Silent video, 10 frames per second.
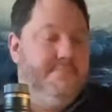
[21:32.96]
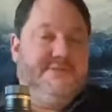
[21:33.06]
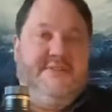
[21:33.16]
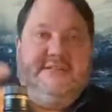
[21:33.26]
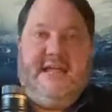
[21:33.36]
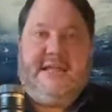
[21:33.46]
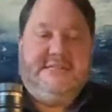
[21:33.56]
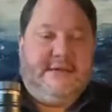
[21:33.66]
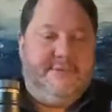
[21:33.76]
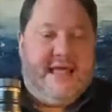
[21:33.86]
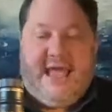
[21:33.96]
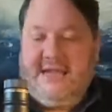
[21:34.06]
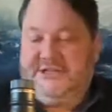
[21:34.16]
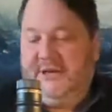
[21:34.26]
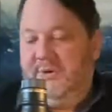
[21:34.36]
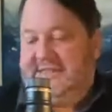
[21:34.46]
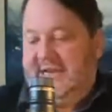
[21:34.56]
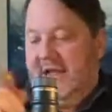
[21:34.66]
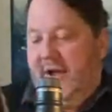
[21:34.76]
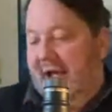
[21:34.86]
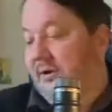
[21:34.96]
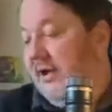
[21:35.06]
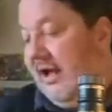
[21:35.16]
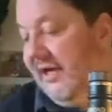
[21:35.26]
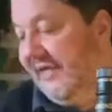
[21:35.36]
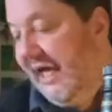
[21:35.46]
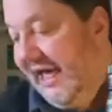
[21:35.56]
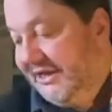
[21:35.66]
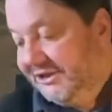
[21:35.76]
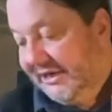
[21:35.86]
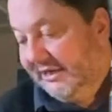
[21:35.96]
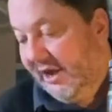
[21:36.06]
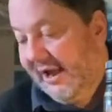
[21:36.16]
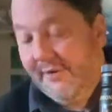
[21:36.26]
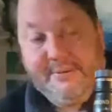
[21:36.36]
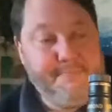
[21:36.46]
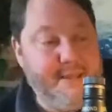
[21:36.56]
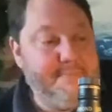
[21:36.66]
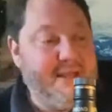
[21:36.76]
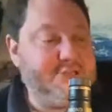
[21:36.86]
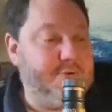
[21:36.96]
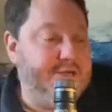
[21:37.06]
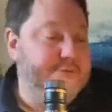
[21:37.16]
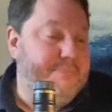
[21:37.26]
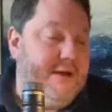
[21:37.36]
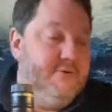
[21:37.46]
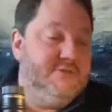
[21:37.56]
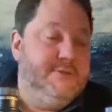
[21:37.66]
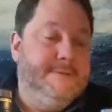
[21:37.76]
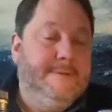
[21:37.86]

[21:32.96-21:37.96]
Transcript: So they're taking some of that aging whiskey know-how and that aging know-how in maturation barrels.